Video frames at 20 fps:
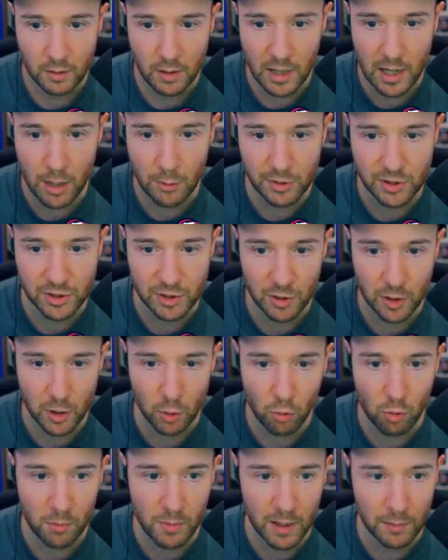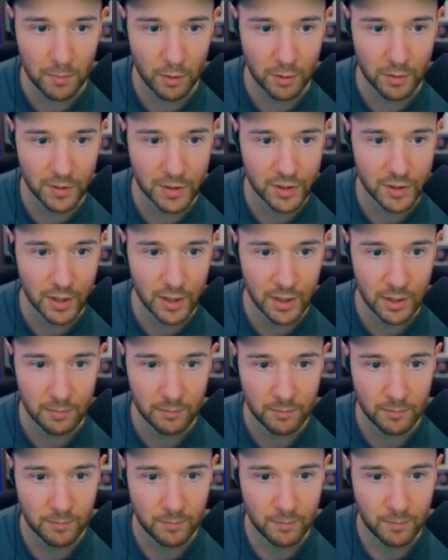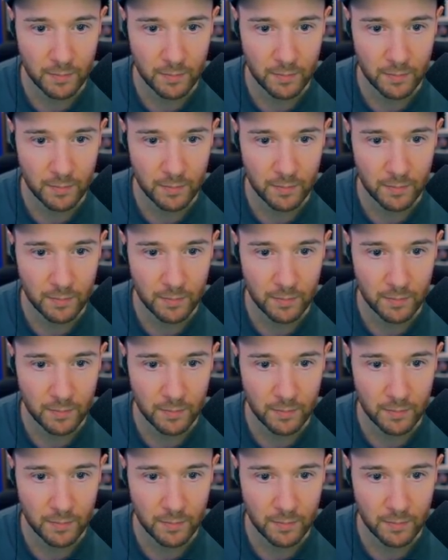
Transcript: Now we're starting to warm up, though, in this game.